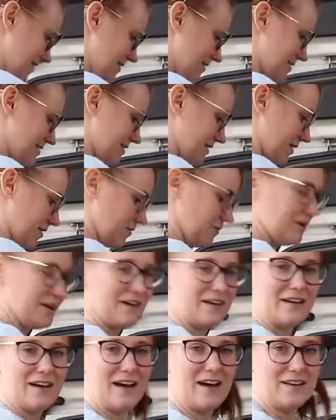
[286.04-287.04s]
So
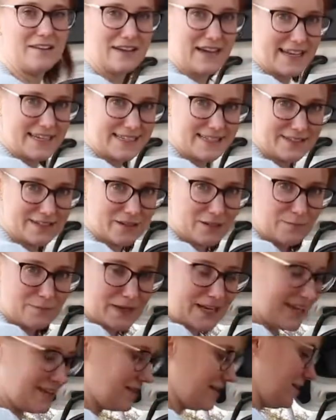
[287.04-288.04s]
a nice little
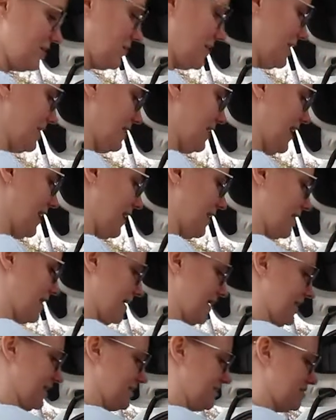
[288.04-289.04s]
bin that you can
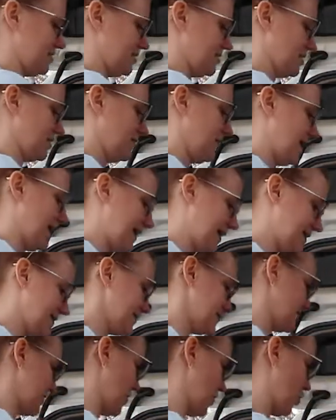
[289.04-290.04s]
carry into your
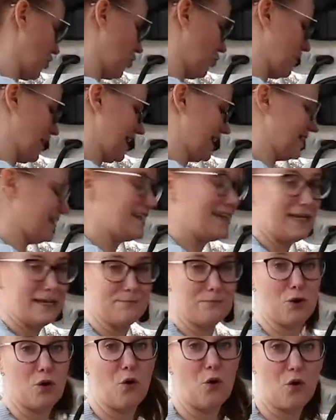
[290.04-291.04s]
client's home and
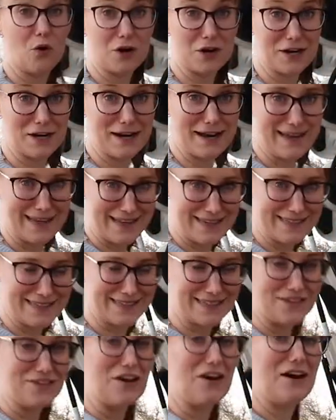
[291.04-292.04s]
keep
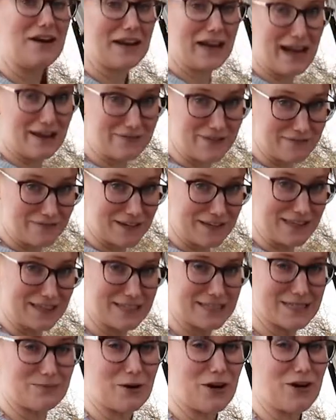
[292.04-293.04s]
organized and not have everything
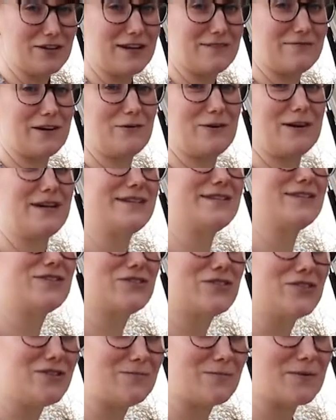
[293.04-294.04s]
sprawled everywhere is
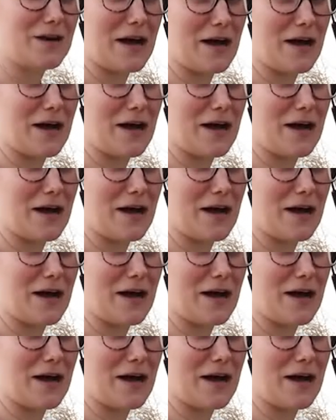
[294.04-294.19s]
super